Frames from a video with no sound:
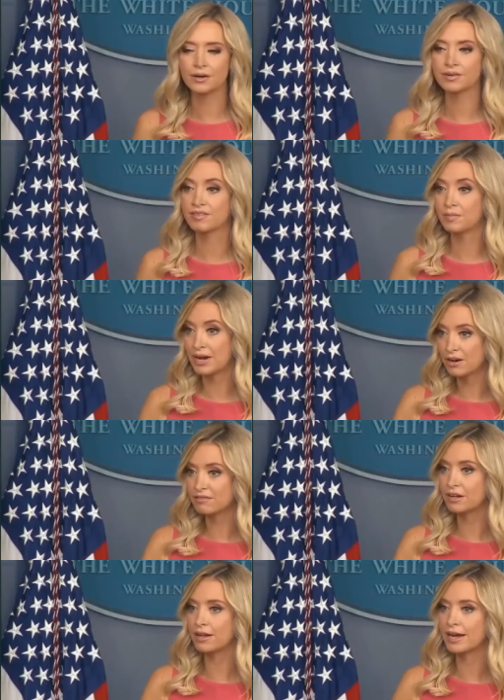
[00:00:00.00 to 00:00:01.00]
the mayor of
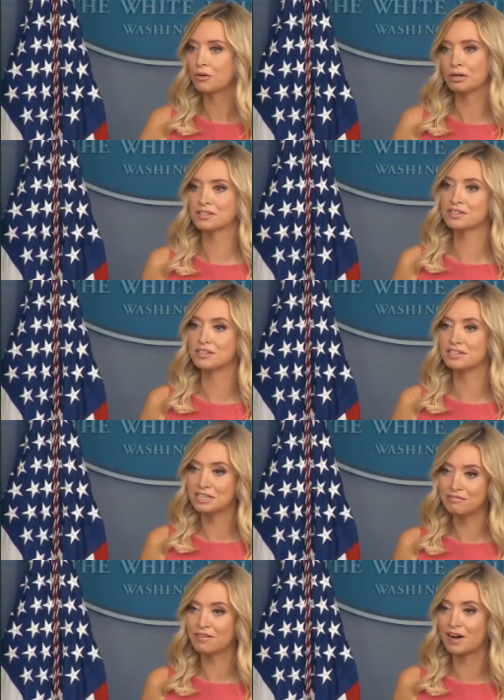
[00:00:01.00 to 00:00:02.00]
LA wants to
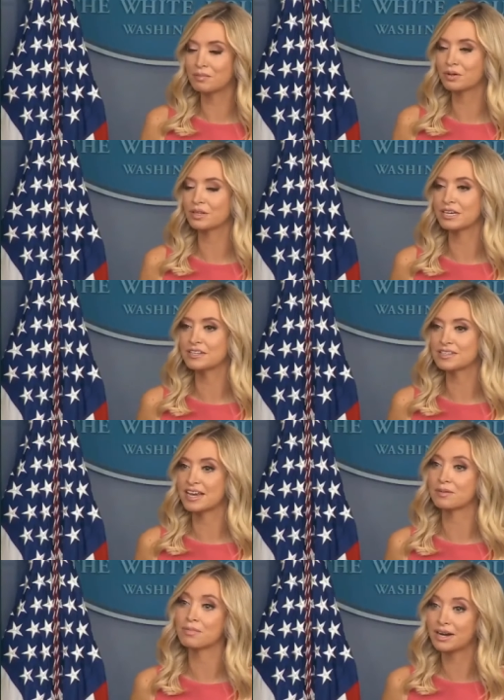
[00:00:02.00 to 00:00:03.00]
defund police, take
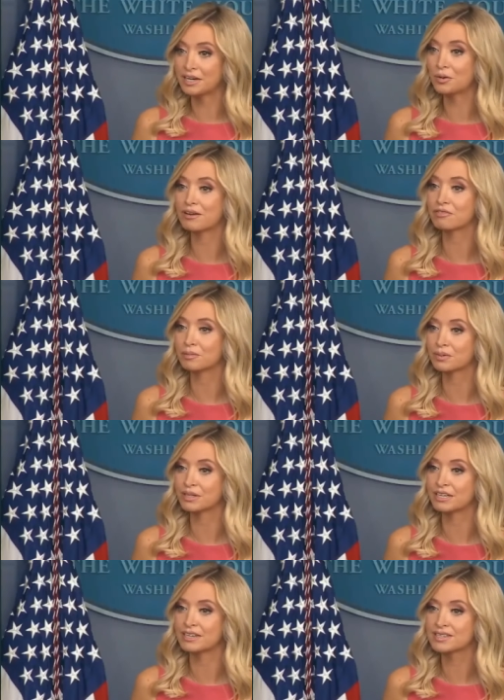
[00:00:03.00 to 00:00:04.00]
money away from
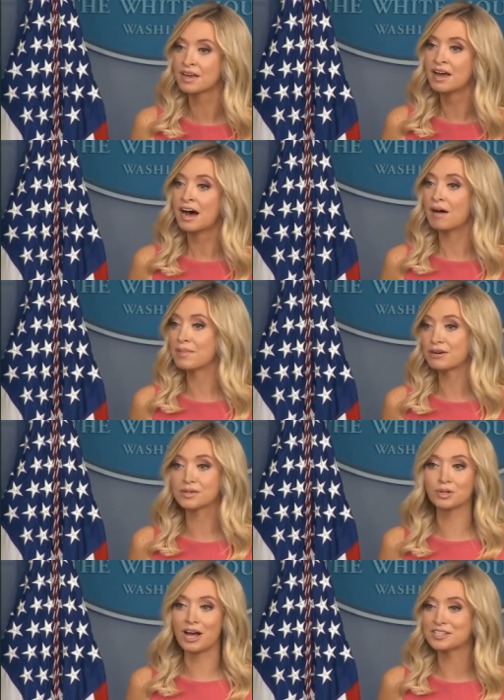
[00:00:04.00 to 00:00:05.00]
police, Mayor de
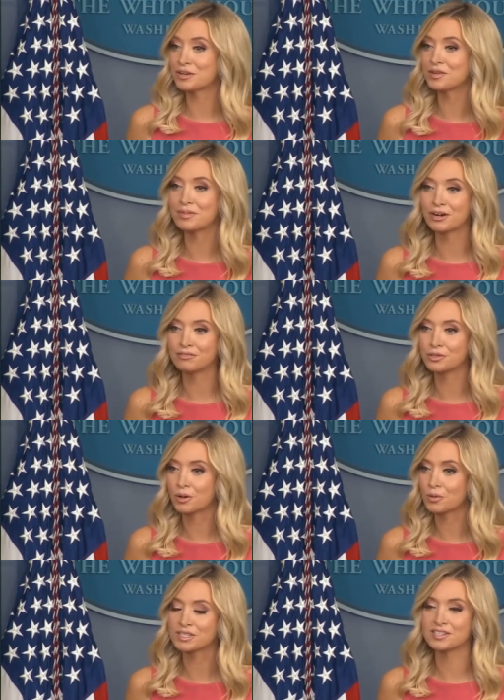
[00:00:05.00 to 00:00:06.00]
Blasio, the mayor of New York,
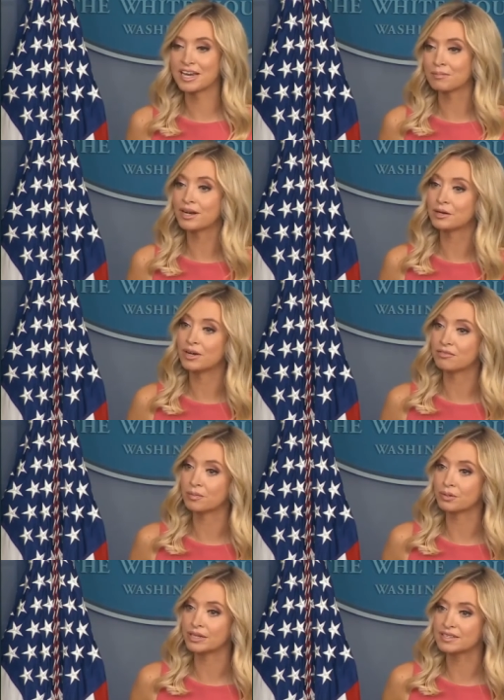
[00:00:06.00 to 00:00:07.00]
wants to take money away from
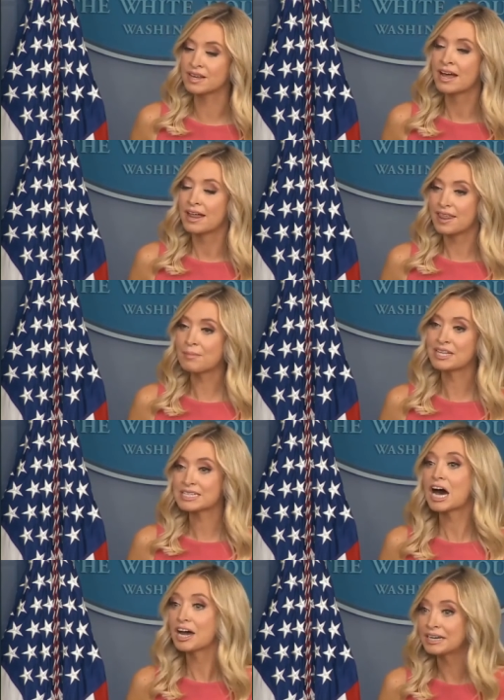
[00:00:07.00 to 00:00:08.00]
police, that means
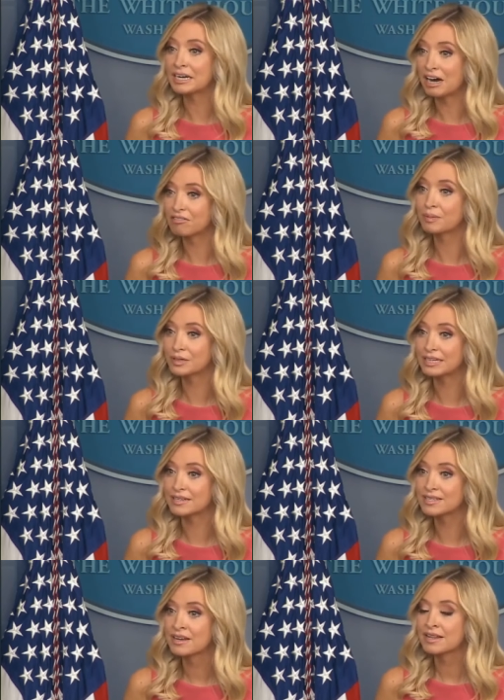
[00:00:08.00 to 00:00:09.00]
cutting of
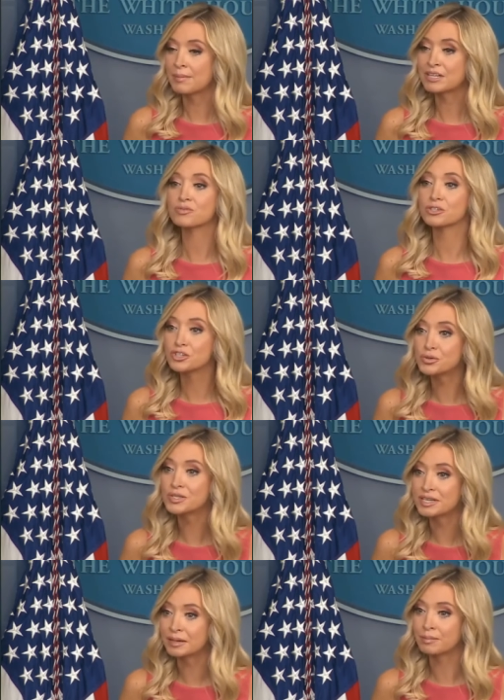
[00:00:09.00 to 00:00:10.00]
police. That means
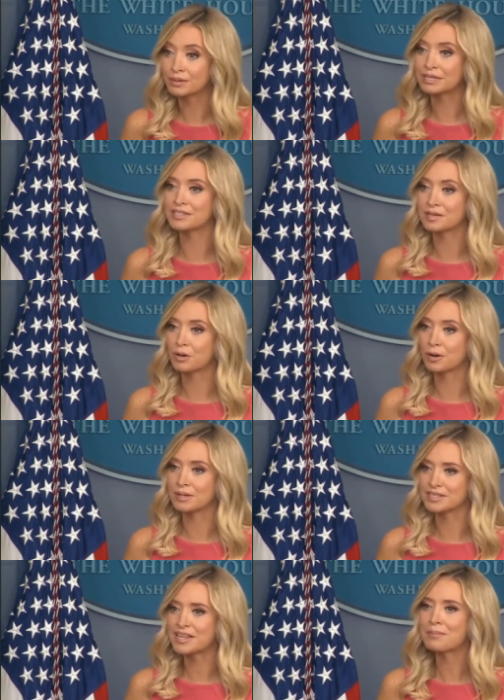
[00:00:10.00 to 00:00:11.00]
reducing police
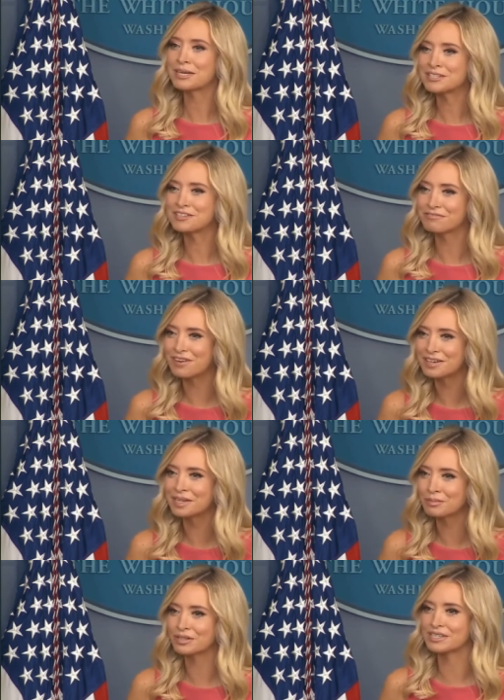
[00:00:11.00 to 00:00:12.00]
departments. That means
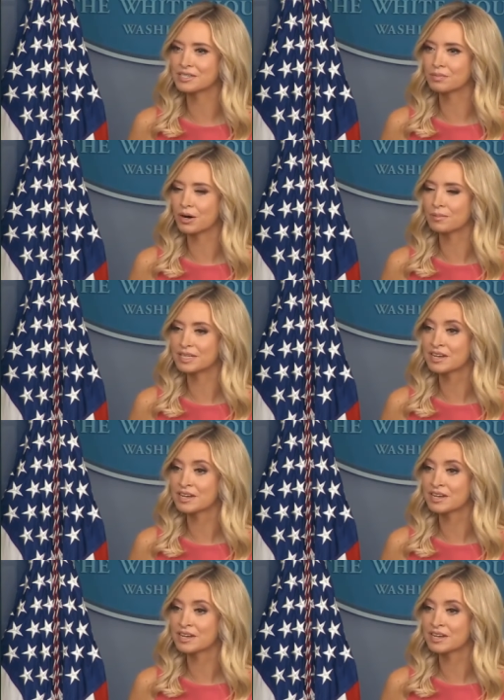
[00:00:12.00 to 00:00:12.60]
defunding police departments,